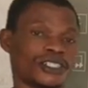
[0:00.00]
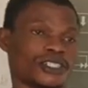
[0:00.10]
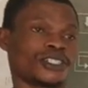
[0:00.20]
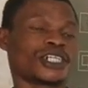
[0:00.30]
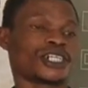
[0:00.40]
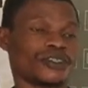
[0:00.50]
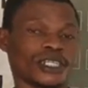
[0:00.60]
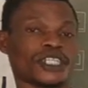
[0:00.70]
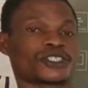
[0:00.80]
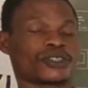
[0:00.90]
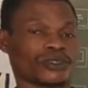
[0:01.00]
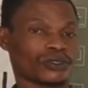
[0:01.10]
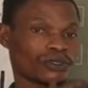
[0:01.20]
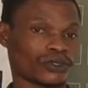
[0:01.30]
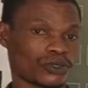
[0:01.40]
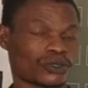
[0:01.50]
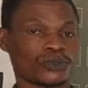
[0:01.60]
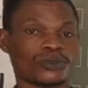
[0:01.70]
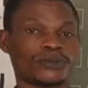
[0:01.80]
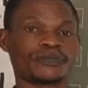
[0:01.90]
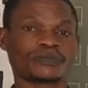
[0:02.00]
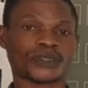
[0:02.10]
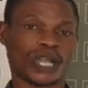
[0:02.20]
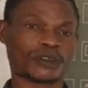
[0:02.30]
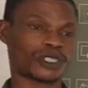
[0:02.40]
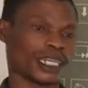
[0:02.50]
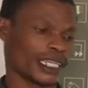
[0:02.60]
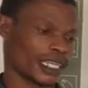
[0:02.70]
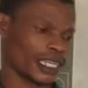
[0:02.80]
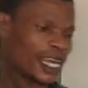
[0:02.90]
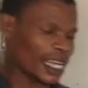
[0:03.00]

the relation 2. All together here.